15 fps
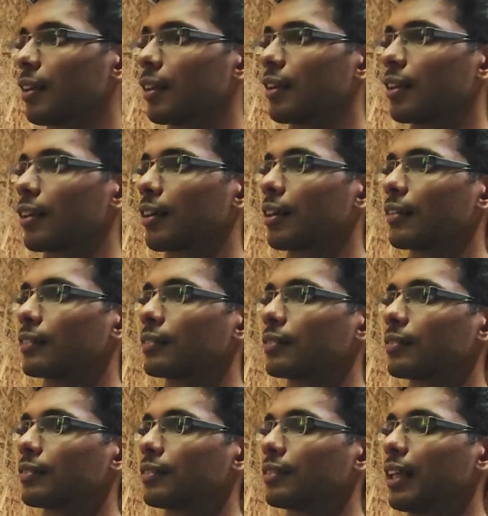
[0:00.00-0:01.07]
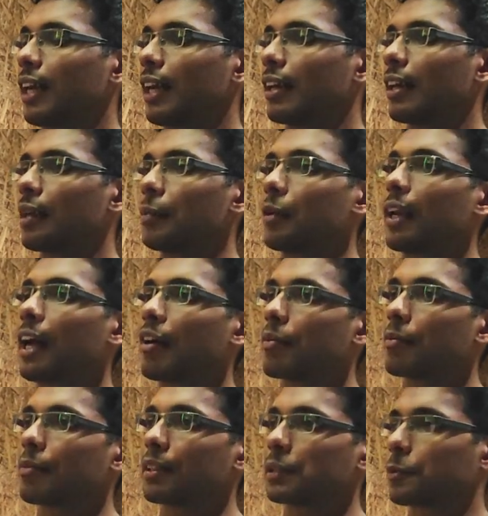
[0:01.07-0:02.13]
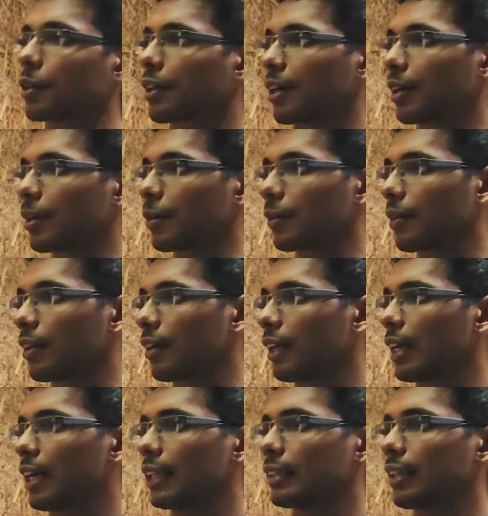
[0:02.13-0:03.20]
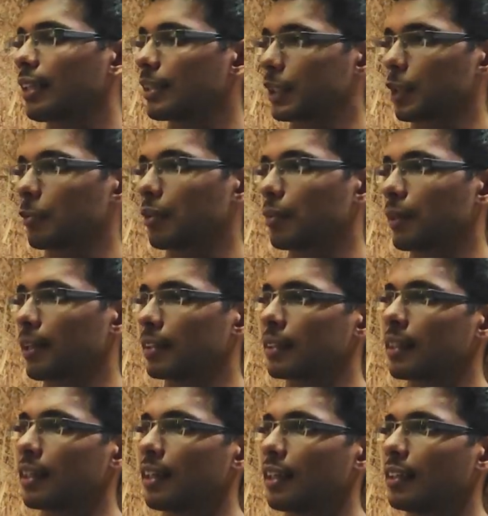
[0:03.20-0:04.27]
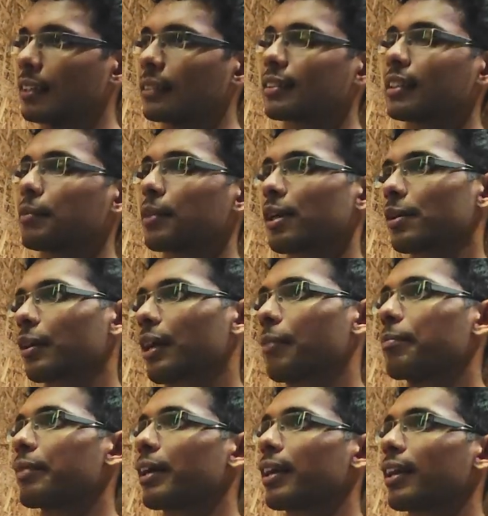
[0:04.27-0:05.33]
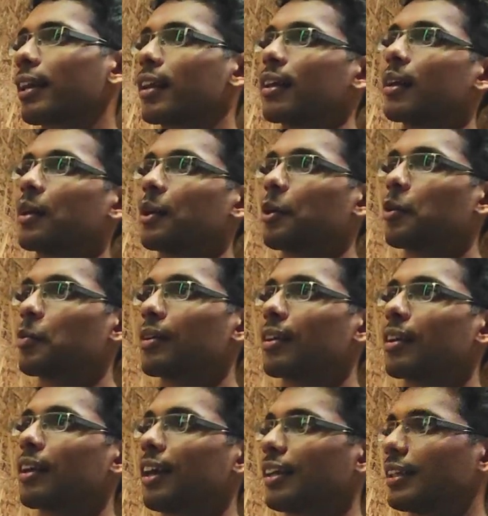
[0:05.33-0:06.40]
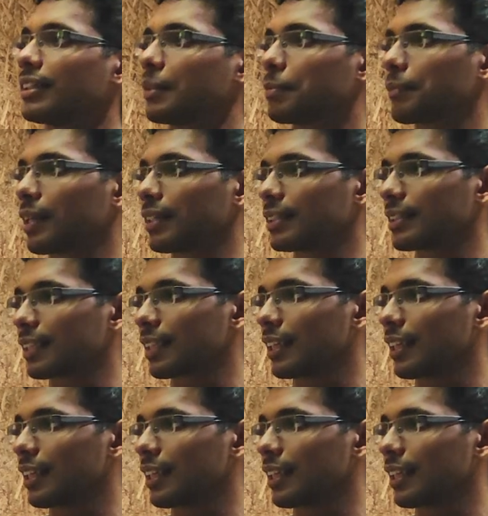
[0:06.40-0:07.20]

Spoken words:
and it will have much more control than us human beings. This is similar to comparing a human and a chimpanzee.